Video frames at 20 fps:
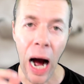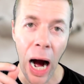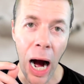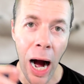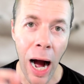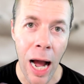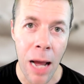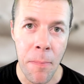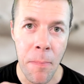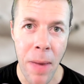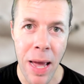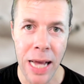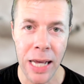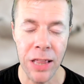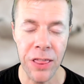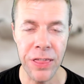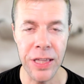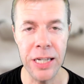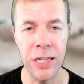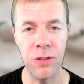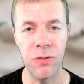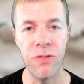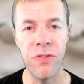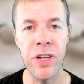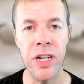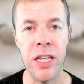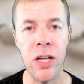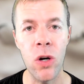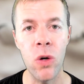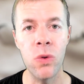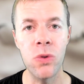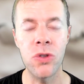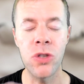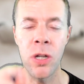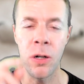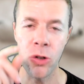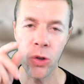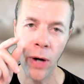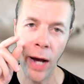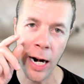I make these videos
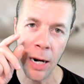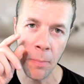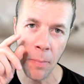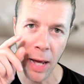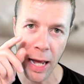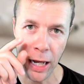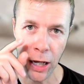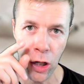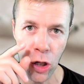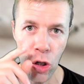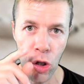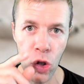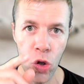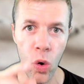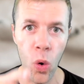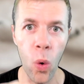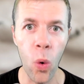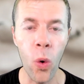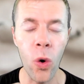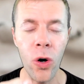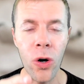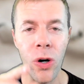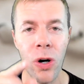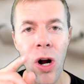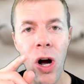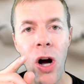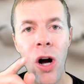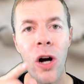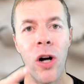to try to make your